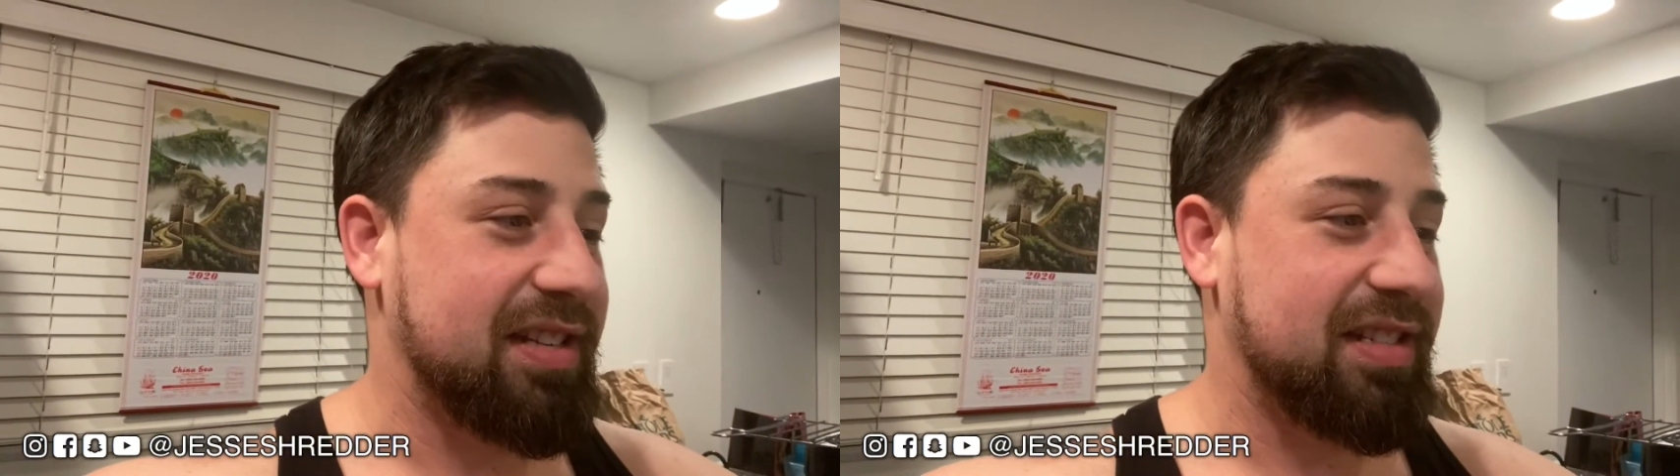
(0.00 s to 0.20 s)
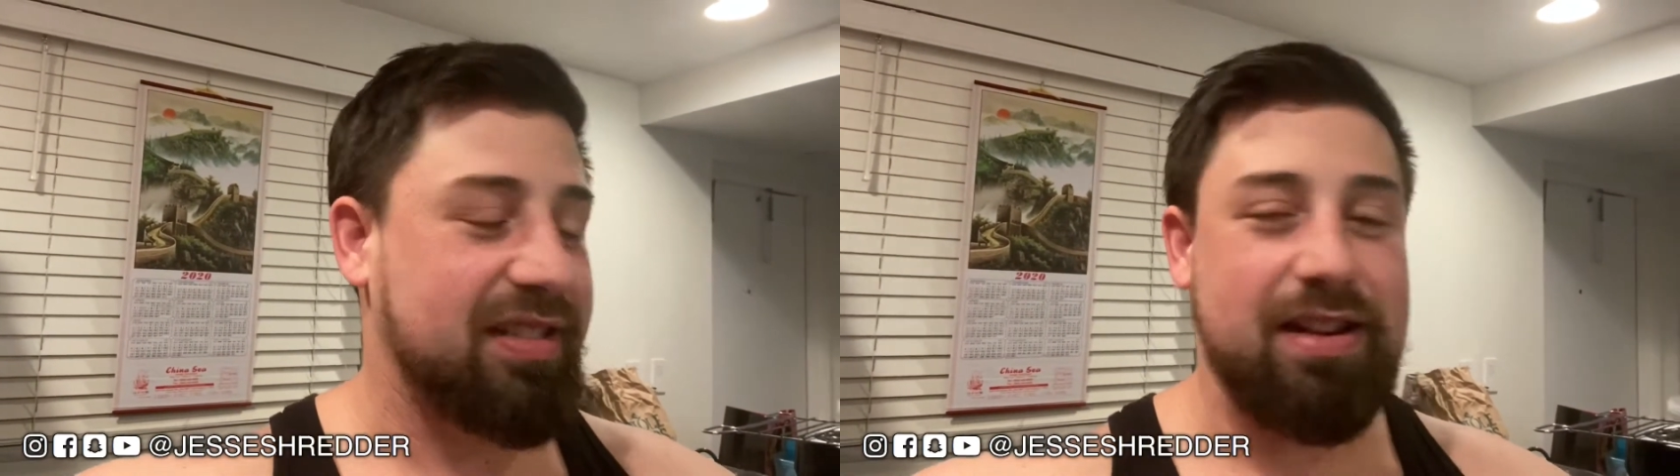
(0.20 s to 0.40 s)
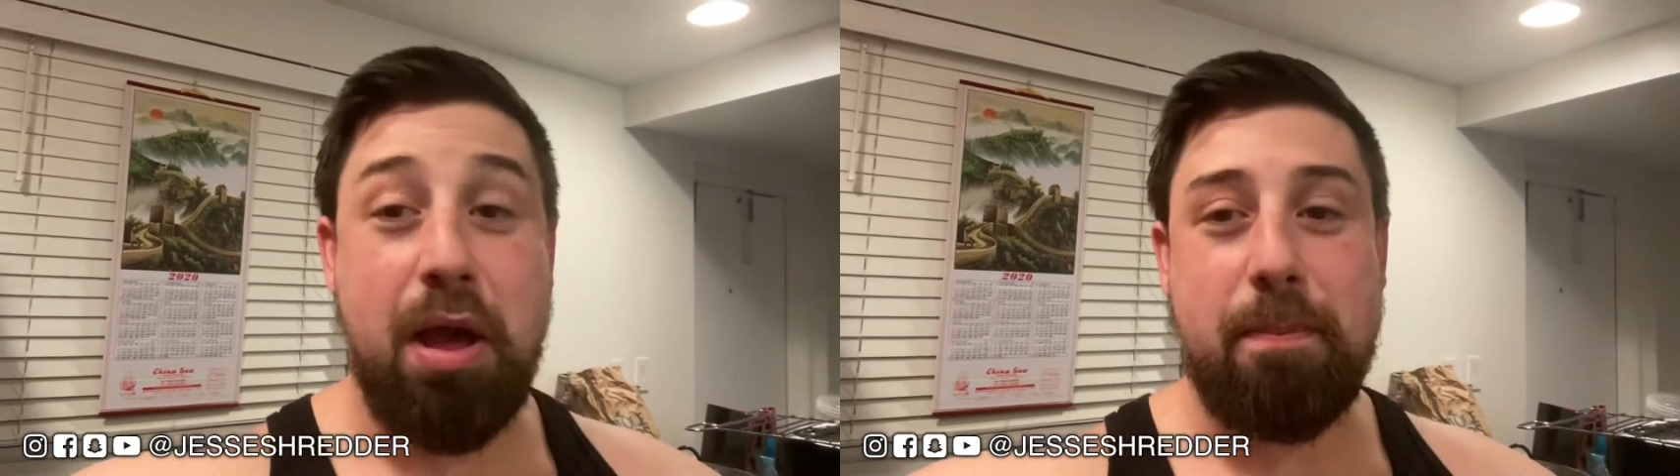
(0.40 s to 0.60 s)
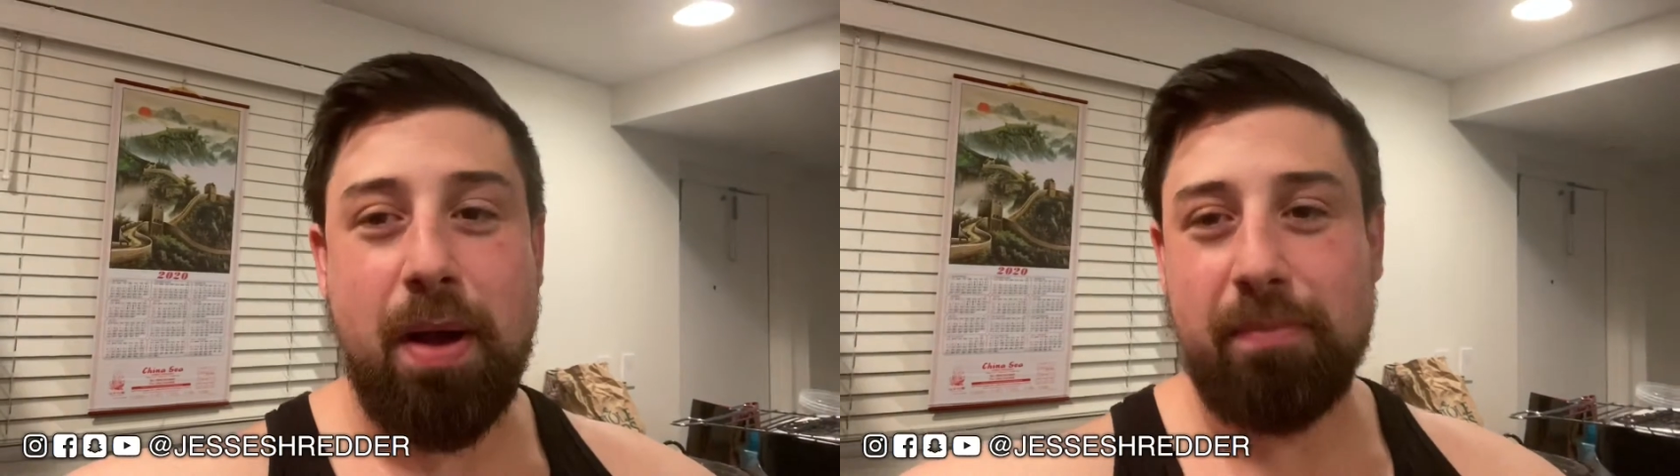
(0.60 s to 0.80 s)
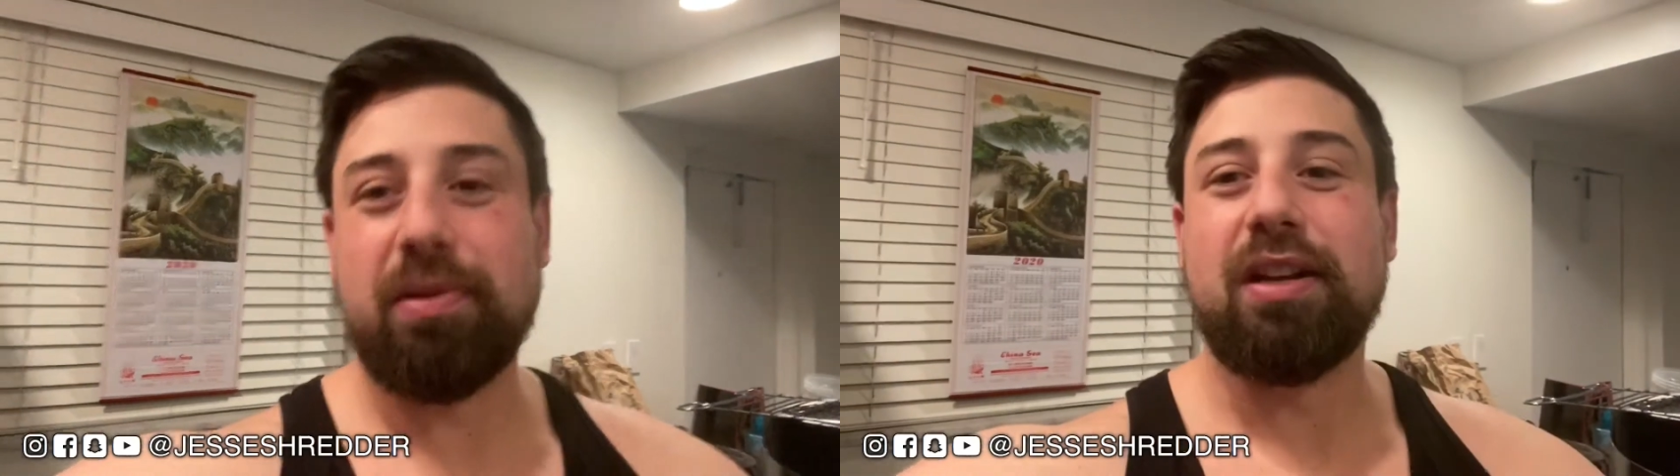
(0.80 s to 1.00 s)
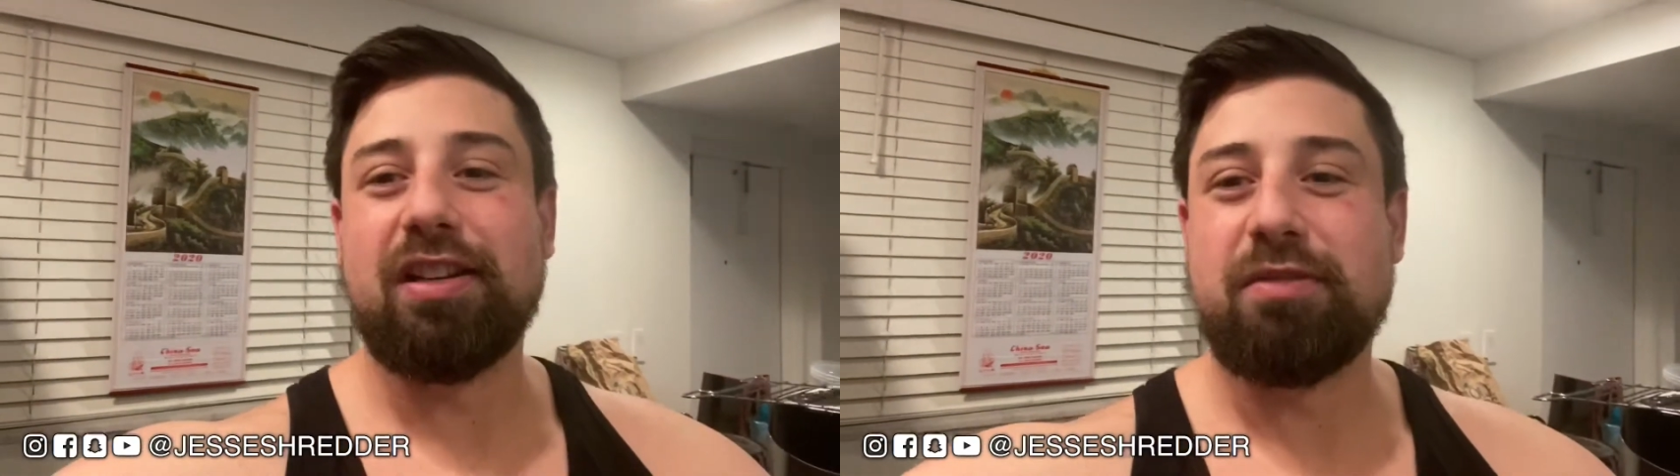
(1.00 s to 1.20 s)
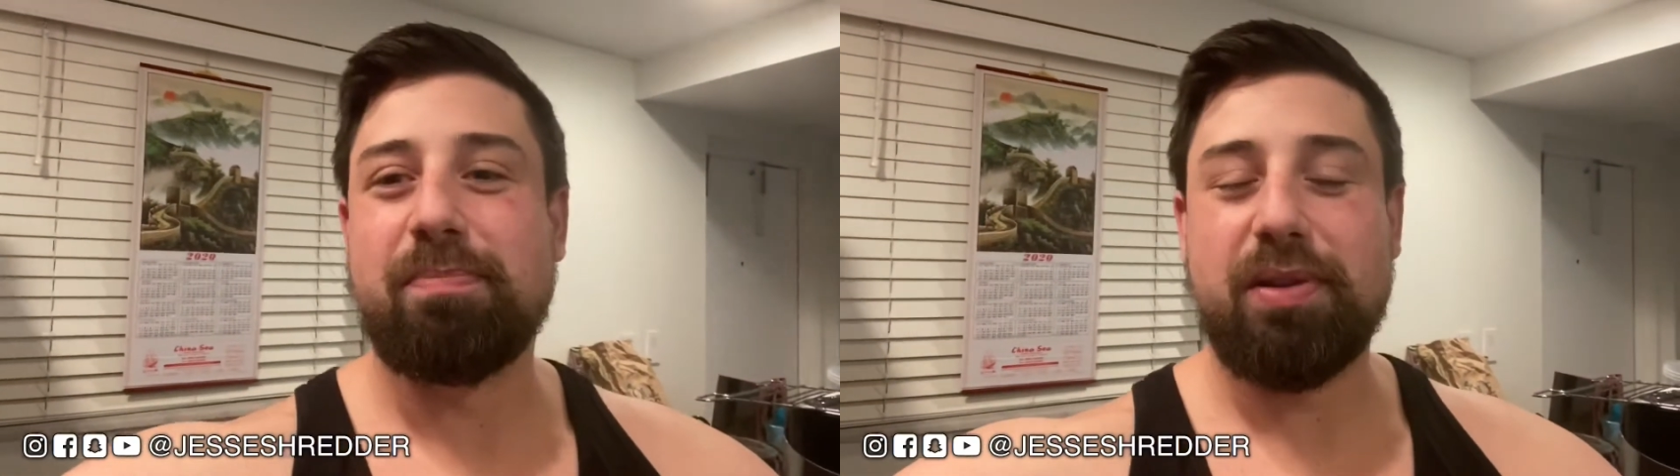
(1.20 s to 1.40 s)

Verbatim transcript: It's not pumpkin. It's but